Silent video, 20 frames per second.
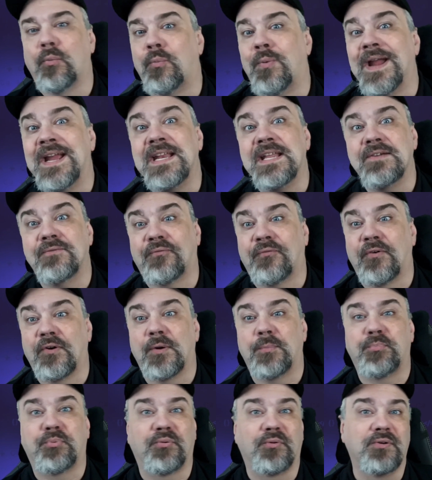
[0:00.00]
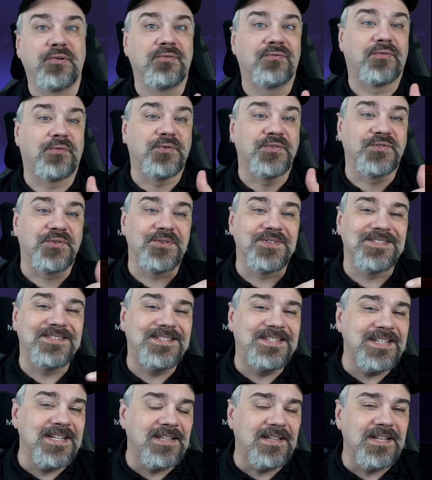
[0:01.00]
waiting for approvals or
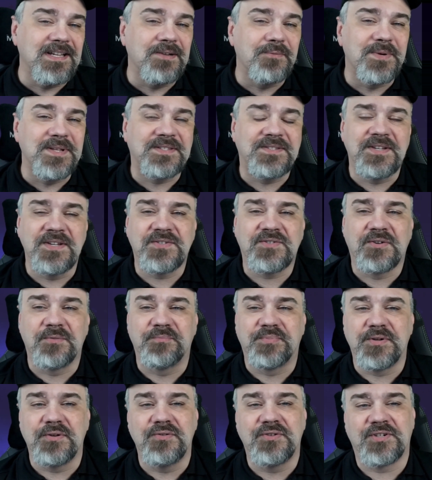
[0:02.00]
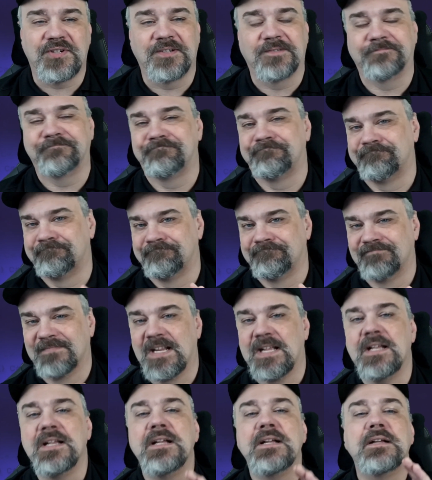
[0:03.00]
dealing with distribution.
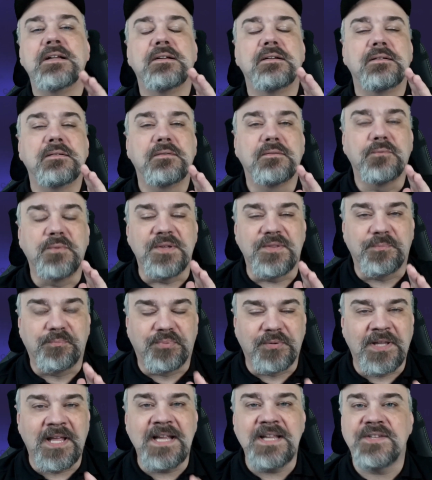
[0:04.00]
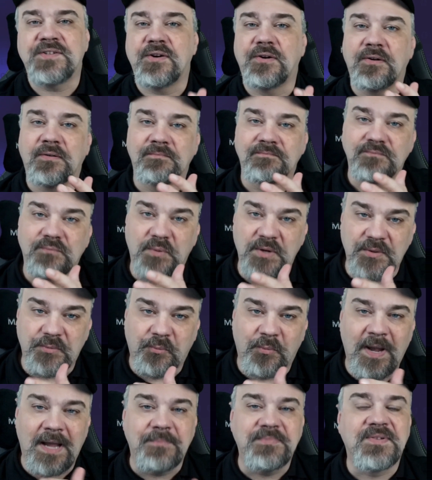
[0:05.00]
With Blazor, with
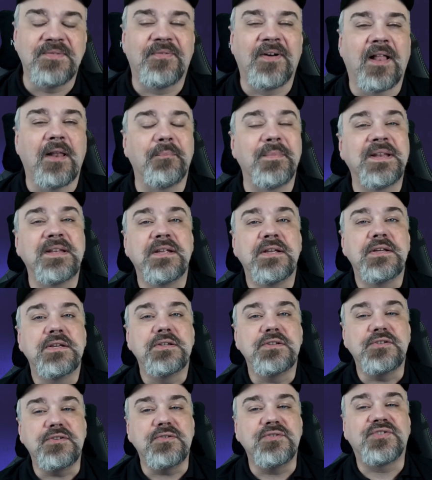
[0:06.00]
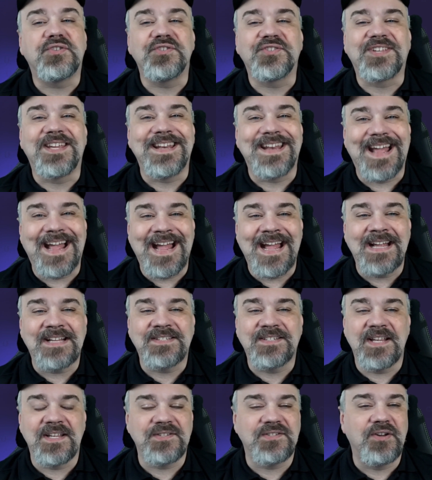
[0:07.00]
web development, users can
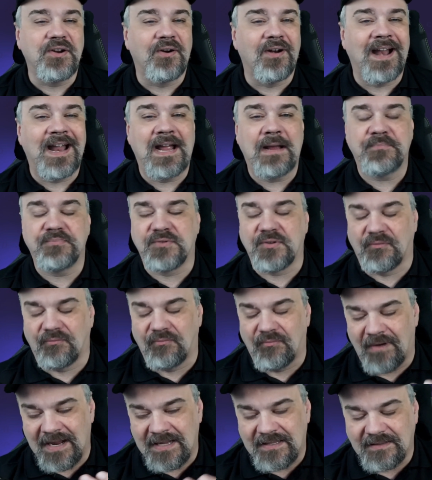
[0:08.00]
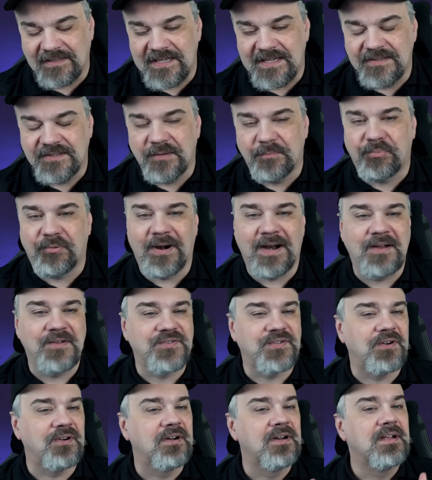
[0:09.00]
access your app directly in their
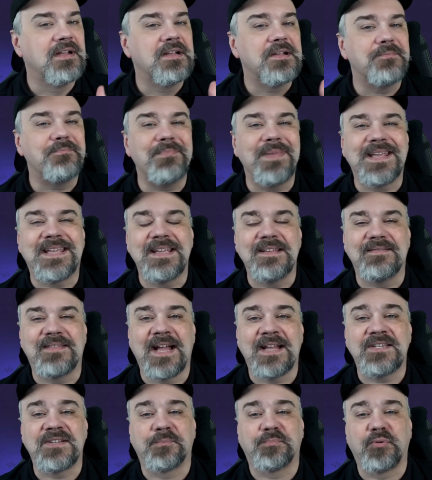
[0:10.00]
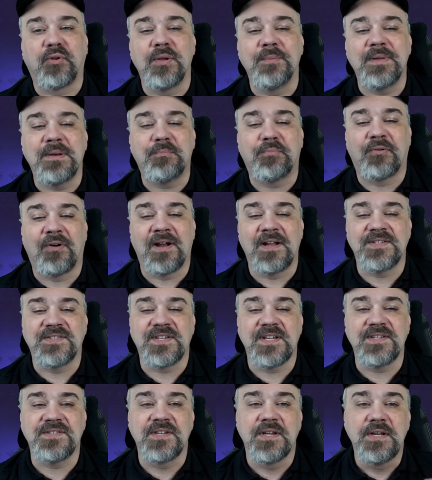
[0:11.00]
browser, making that deployment
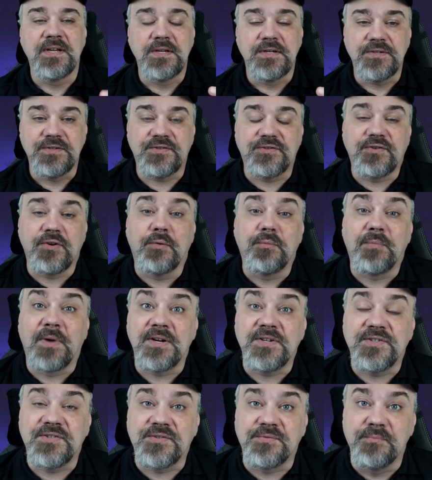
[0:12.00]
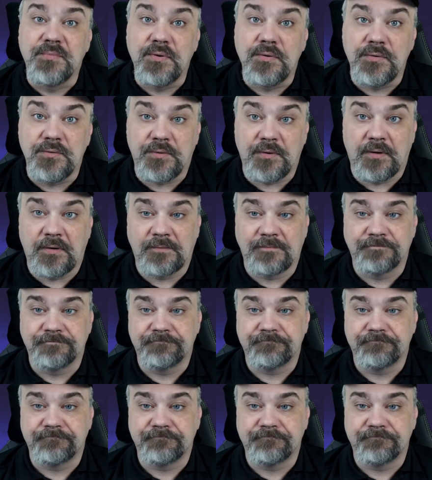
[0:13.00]
process so much smoother.